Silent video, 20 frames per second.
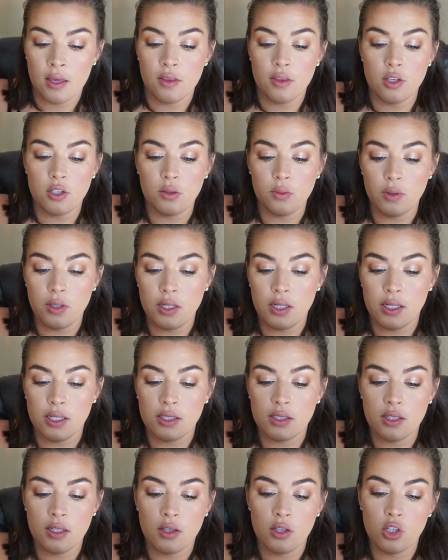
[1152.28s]
This one
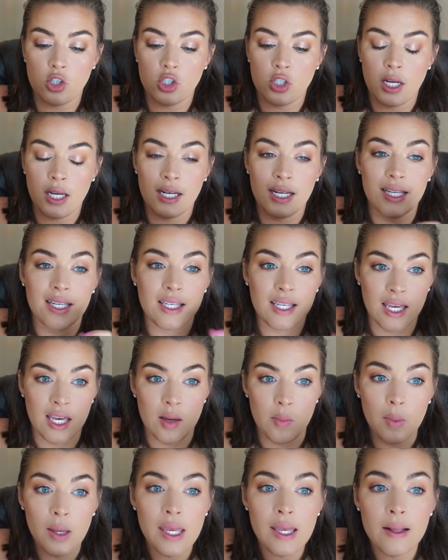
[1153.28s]
is in the shade
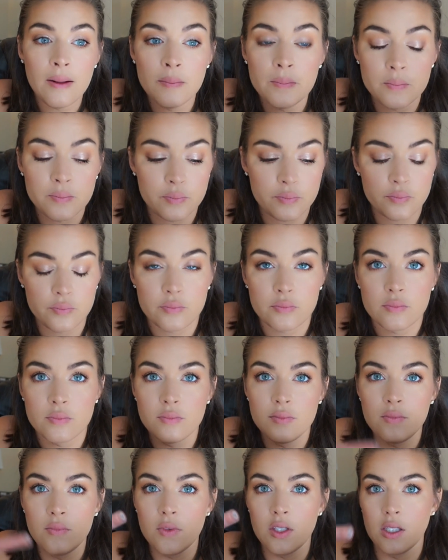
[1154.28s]
Kimmy,
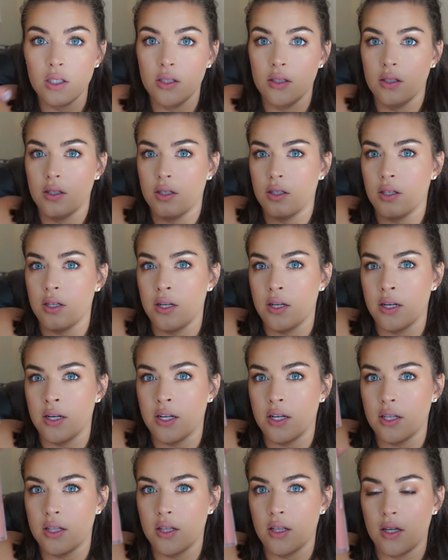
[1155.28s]

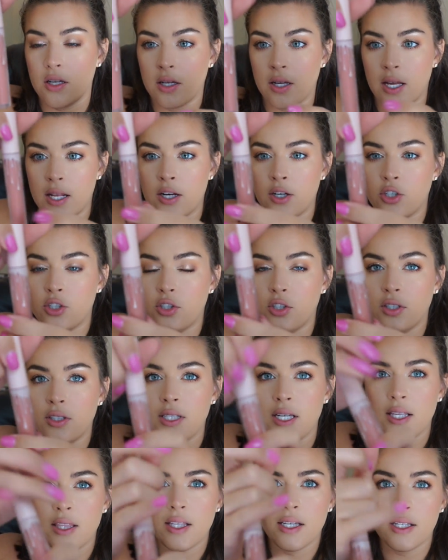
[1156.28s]
and again, it just looks
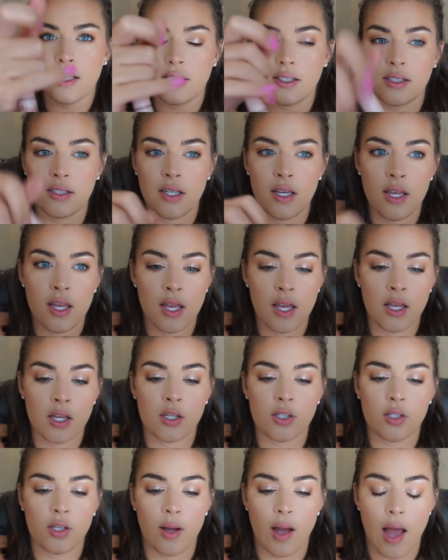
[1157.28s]
like this.
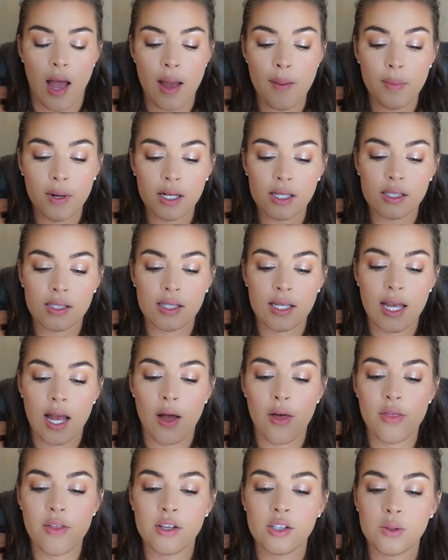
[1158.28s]
So I'm gonna see
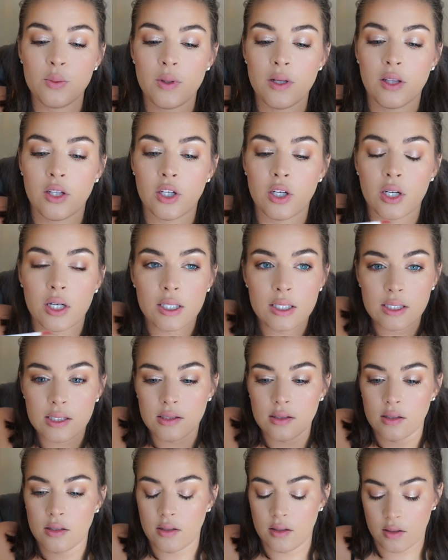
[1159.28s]
how this one
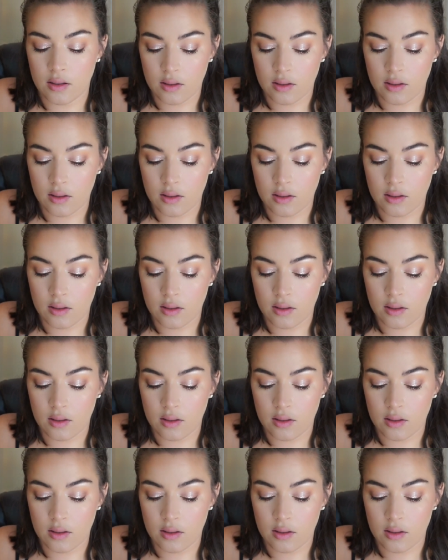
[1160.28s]
looks.